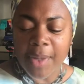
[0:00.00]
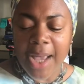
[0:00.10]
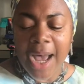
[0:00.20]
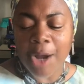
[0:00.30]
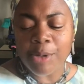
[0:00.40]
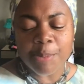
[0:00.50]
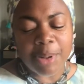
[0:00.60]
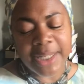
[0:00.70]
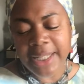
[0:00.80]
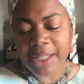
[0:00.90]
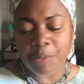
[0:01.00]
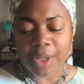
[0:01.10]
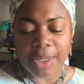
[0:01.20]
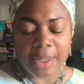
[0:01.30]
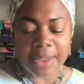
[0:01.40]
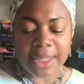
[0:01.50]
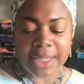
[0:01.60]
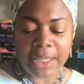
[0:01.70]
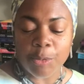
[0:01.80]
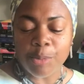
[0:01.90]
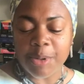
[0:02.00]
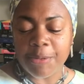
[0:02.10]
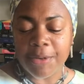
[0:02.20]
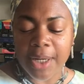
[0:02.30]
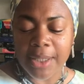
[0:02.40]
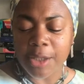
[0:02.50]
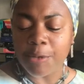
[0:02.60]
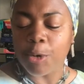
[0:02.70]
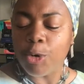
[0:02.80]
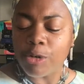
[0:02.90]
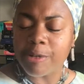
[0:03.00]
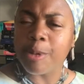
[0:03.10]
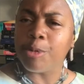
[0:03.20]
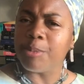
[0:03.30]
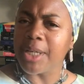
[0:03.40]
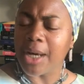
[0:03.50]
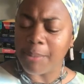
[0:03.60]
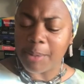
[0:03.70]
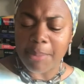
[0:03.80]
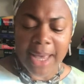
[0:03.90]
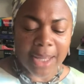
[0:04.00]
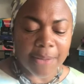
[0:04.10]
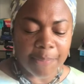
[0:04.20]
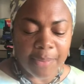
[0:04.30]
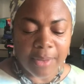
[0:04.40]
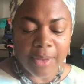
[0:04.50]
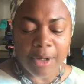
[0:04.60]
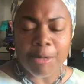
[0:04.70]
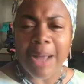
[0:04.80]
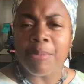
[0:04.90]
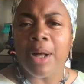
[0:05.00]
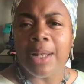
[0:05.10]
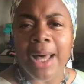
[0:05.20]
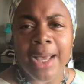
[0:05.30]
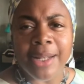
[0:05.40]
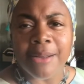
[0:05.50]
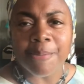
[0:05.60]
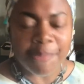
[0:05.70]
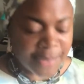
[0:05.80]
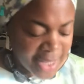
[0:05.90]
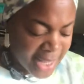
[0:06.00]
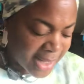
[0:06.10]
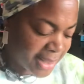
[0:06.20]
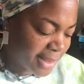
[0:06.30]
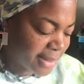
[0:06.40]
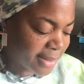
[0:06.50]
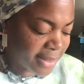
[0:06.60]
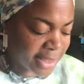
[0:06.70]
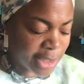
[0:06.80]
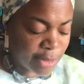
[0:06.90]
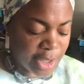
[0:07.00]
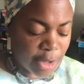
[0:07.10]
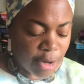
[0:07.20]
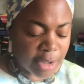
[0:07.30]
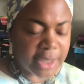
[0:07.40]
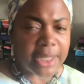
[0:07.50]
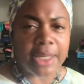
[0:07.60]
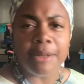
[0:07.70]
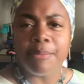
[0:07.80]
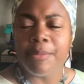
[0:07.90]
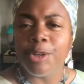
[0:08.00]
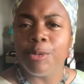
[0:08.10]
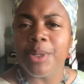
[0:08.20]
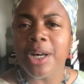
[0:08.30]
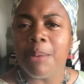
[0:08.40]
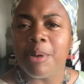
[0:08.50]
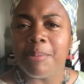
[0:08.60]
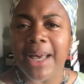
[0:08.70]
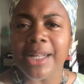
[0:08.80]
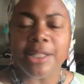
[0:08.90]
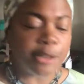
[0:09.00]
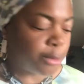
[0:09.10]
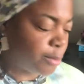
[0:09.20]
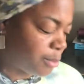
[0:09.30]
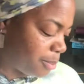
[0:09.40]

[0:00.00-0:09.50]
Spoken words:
I was pleading with her that it would be fun, and of course we would be coming back. Grandma lied. Yes, it's only a holiday. You'll be coming back soon.